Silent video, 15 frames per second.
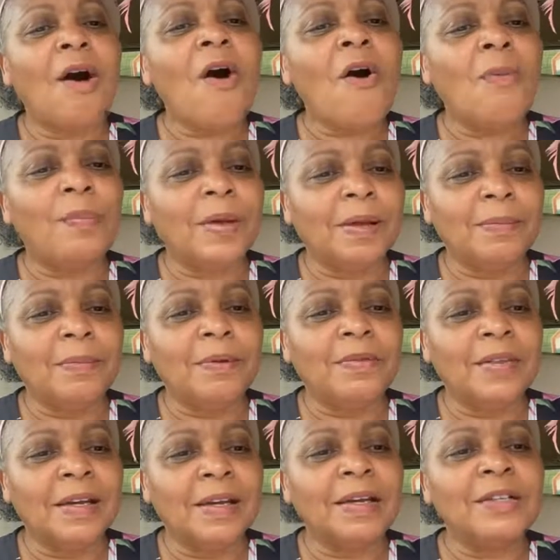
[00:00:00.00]
all people.
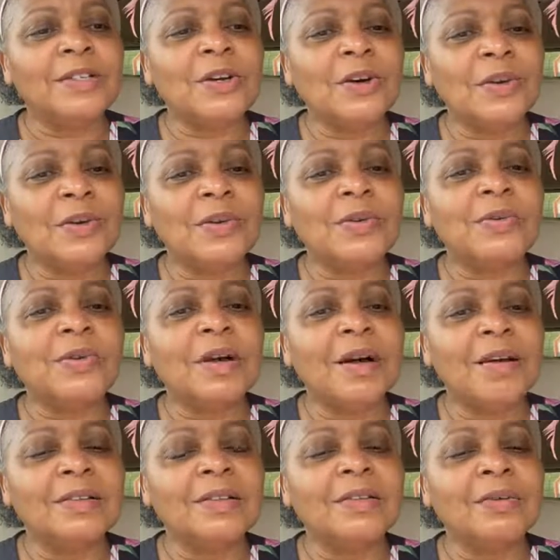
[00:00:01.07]
The eternal
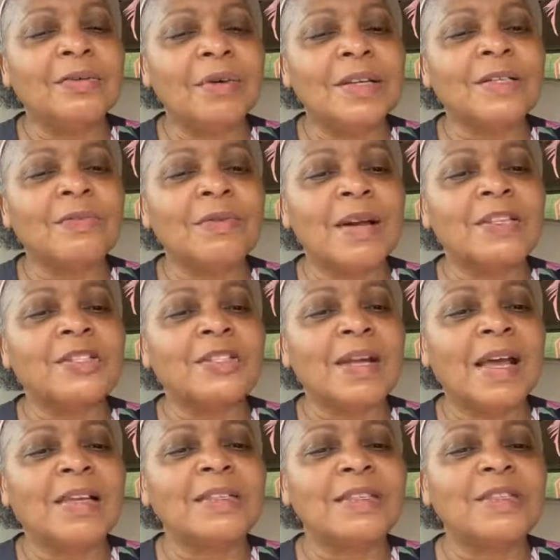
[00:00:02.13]
the
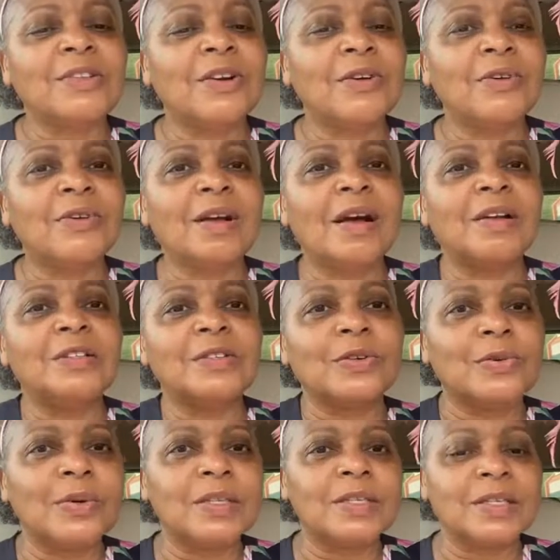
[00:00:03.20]
resurrection has eternal
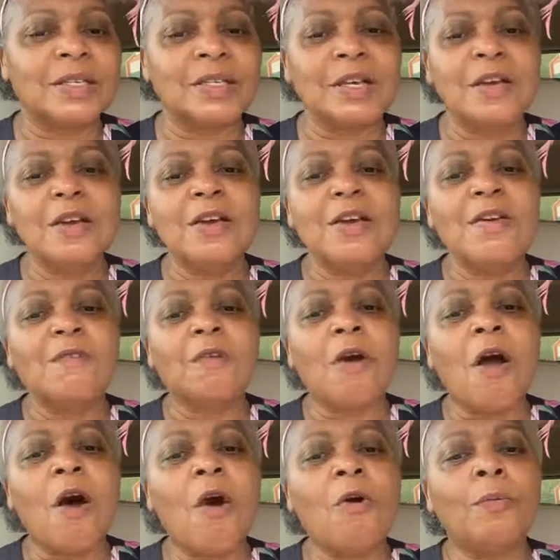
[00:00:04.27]
consequences
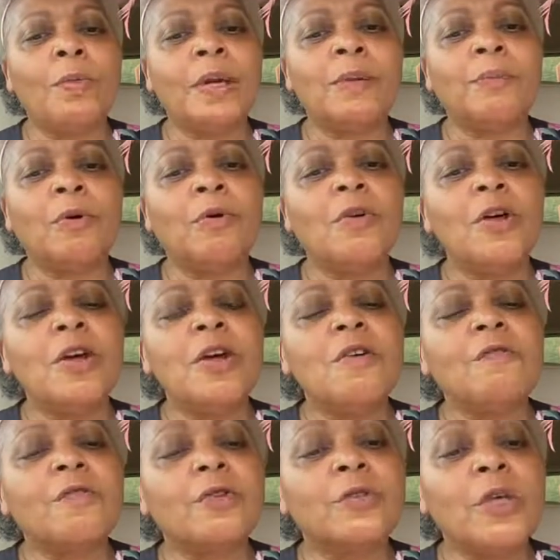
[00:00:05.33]
for all people.
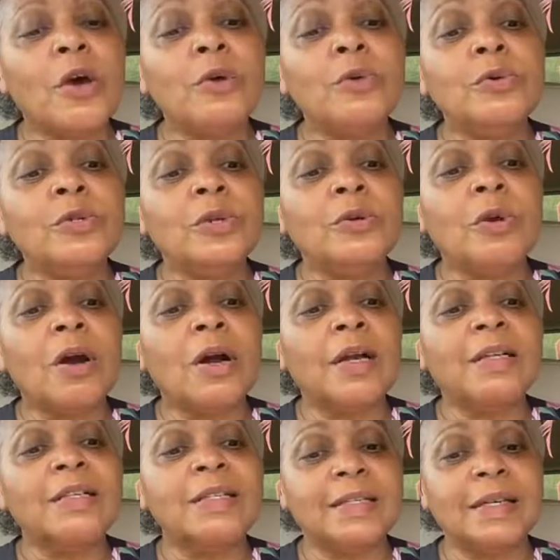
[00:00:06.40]
For those who are
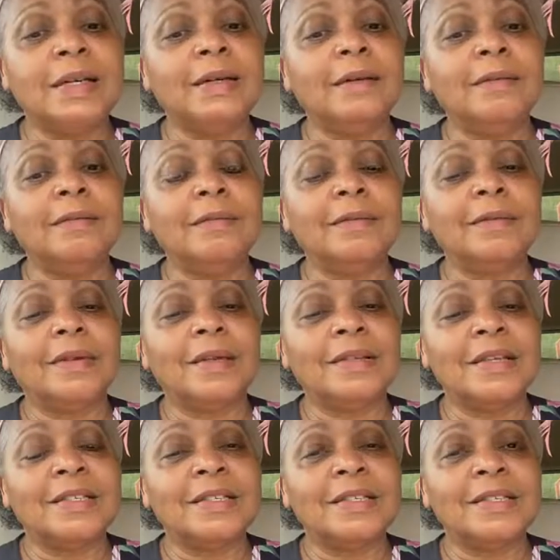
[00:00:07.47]
in sin,
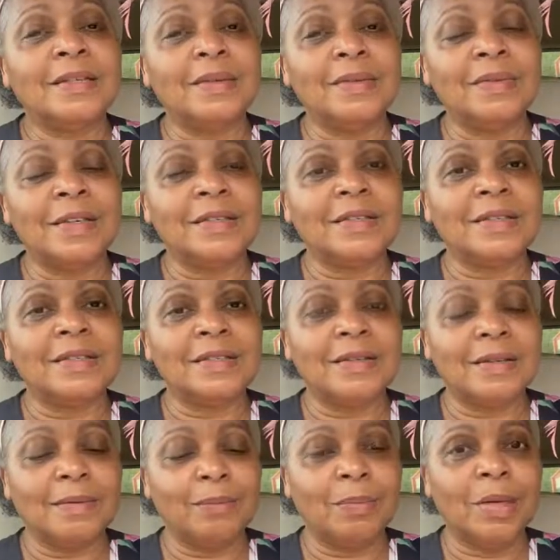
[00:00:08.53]
and this is the this is
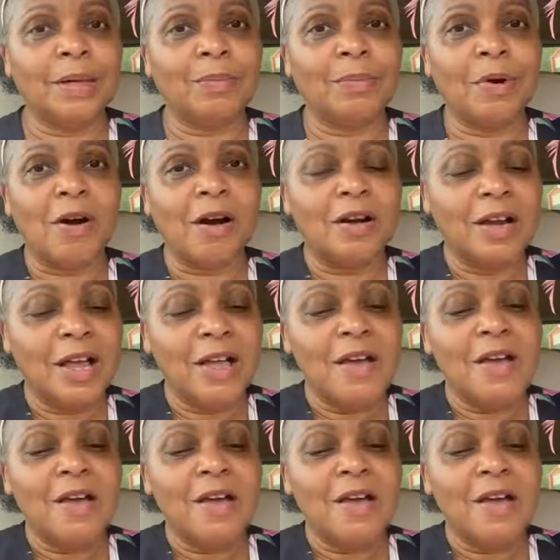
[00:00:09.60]
the big part.